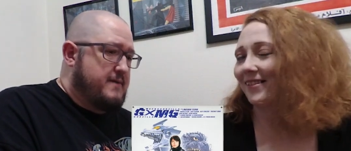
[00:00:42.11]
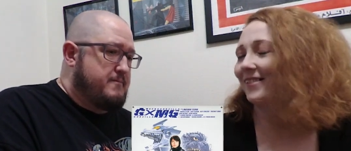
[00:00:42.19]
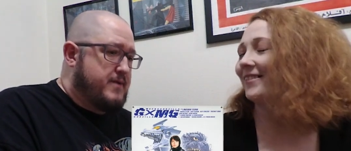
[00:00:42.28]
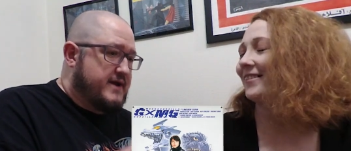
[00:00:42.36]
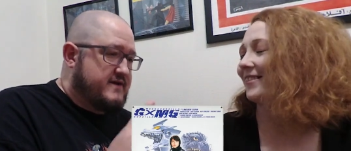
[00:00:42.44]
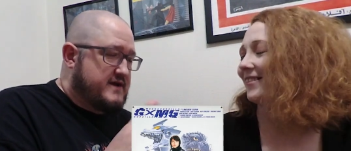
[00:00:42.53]
Speaker 1: but
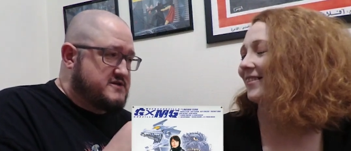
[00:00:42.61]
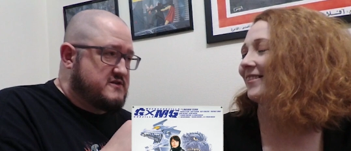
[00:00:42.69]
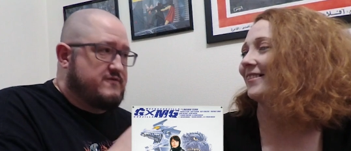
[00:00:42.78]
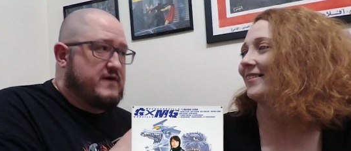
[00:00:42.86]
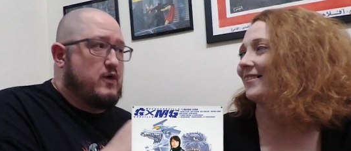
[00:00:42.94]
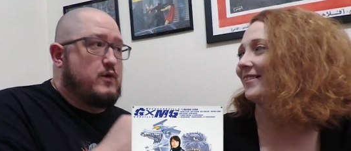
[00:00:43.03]
it's not just a
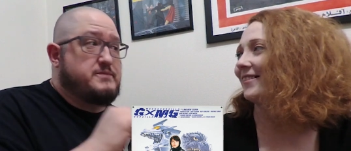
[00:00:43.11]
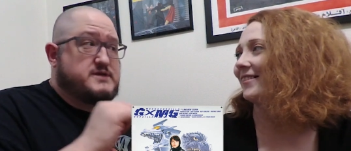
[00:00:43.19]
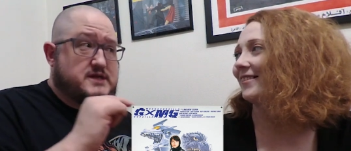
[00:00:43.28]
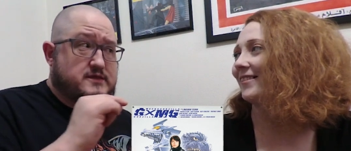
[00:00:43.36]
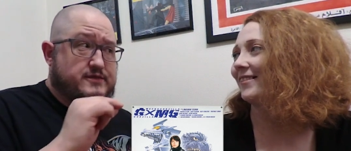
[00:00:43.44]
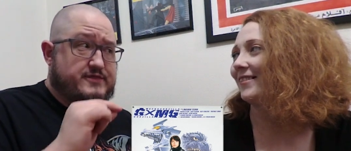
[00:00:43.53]
follow up to
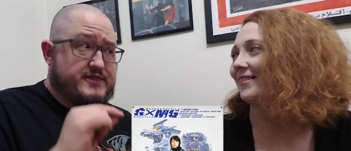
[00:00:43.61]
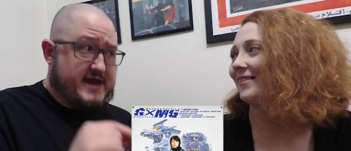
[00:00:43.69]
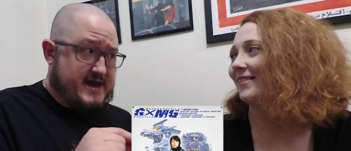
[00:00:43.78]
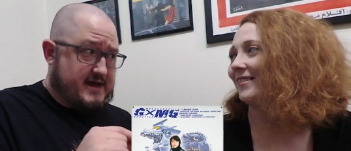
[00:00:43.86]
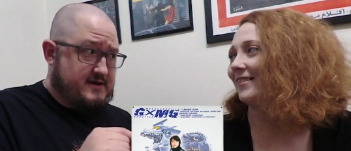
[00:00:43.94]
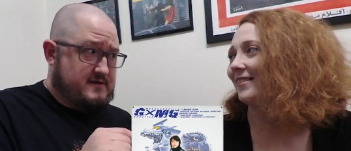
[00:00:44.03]

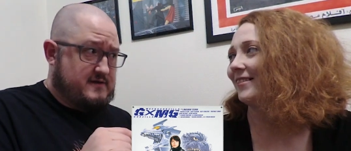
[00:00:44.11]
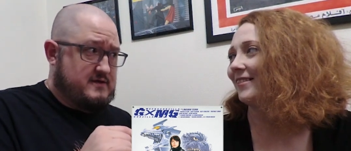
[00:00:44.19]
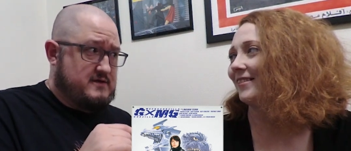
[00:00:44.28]
that.